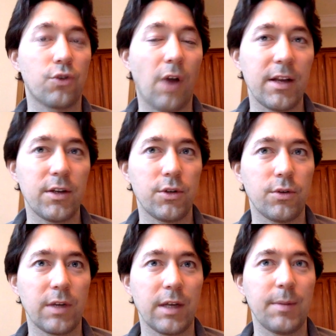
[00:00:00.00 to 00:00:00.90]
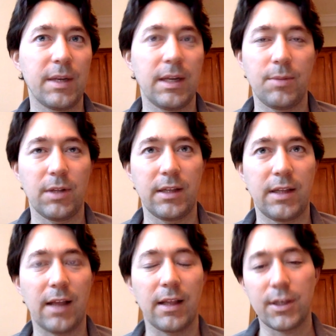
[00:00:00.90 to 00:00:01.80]
or try to do can
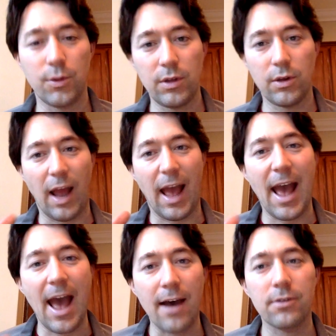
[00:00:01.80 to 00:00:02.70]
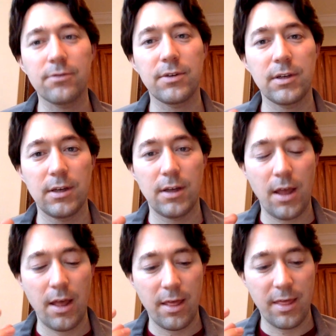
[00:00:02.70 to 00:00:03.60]
manipulate that. Like you either have
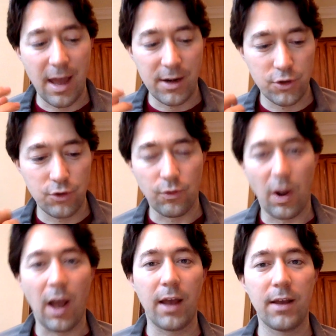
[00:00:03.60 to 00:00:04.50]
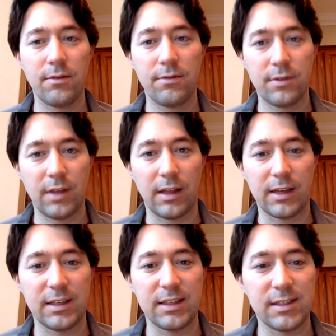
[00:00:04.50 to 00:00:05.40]
that drive,
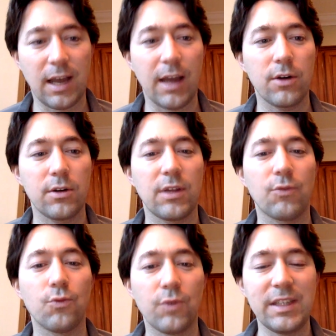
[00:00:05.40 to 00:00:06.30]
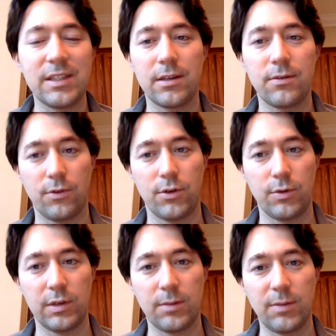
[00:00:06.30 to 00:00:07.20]
that like desire and the reason
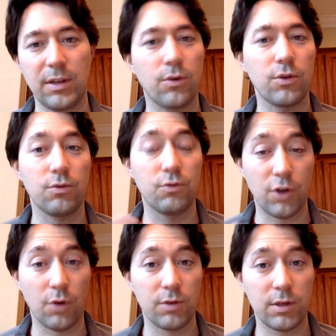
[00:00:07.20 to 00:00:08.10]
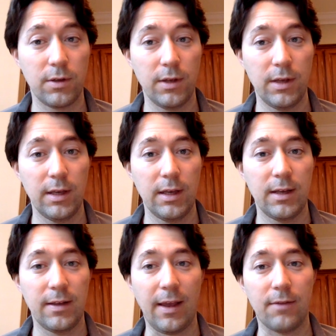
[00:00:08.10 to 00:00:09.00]
for doing something, or you don't.
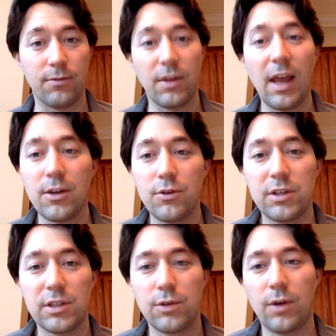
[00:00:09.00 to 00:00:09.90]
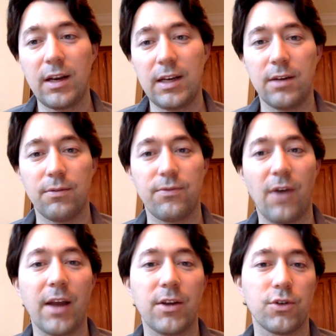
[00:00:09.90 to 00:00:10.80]
And for that, you kind of need to
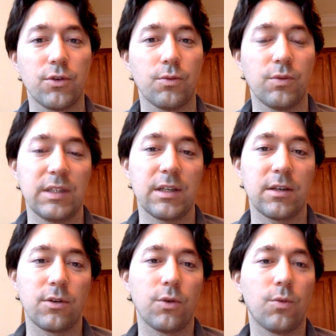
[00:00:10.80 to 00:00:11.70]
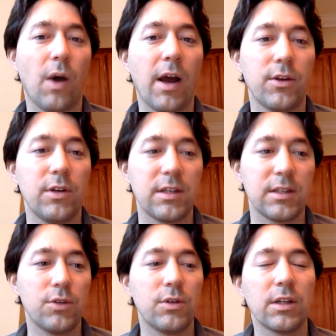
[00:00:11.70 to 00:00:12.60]
find your reason or your why. You
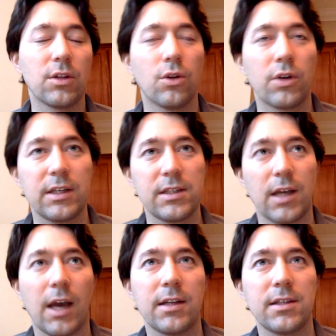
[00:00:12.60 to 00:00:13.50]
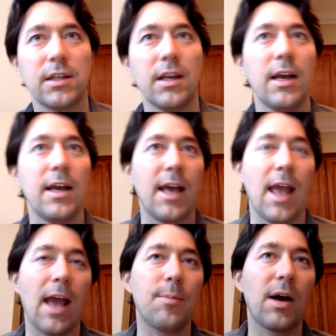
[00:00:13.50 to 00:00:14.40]
need to look inside and see,
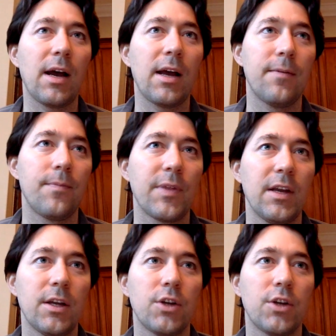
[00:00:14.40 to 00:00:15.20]
am I